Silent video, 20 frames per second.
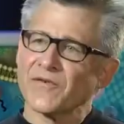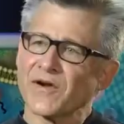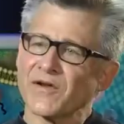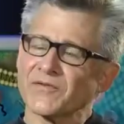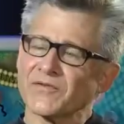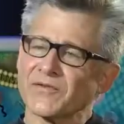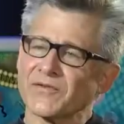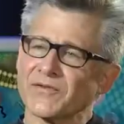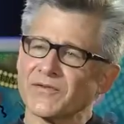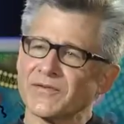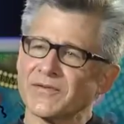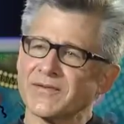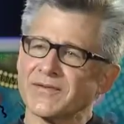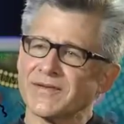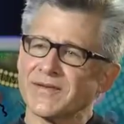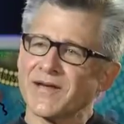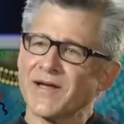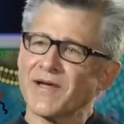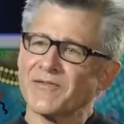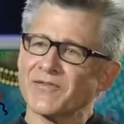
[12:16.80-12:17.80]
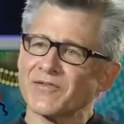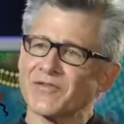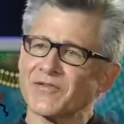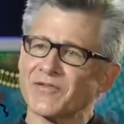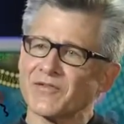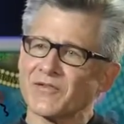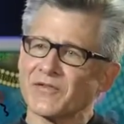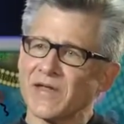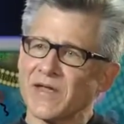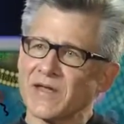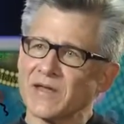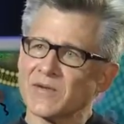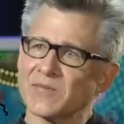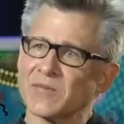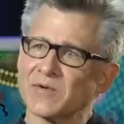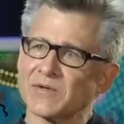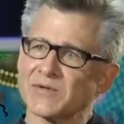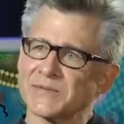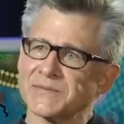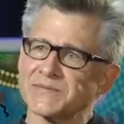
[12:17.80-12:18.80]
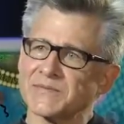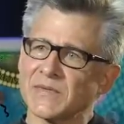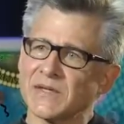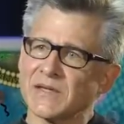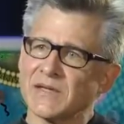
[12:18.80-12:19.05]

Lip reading: us to, have a sustainable